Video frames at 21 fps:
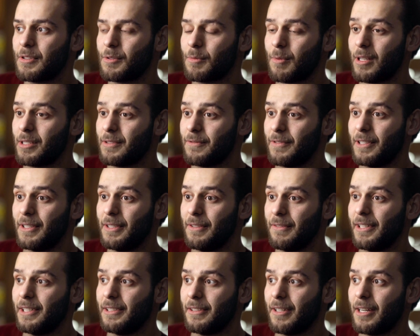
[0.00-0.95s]
just was very,
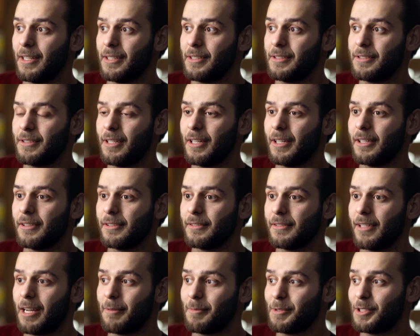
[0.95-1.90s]
very nice there.
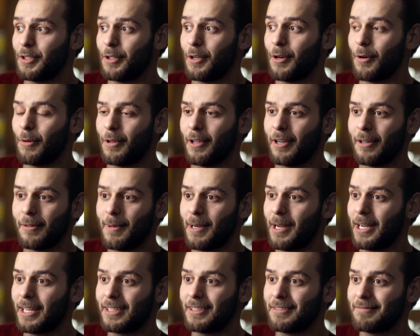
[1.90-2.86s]
I used to go there
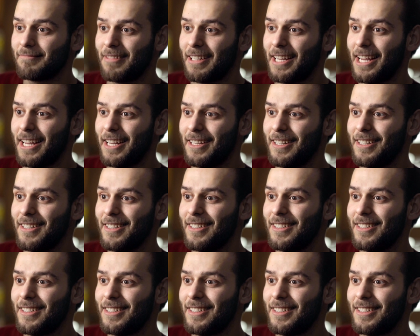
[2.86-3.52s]
back again.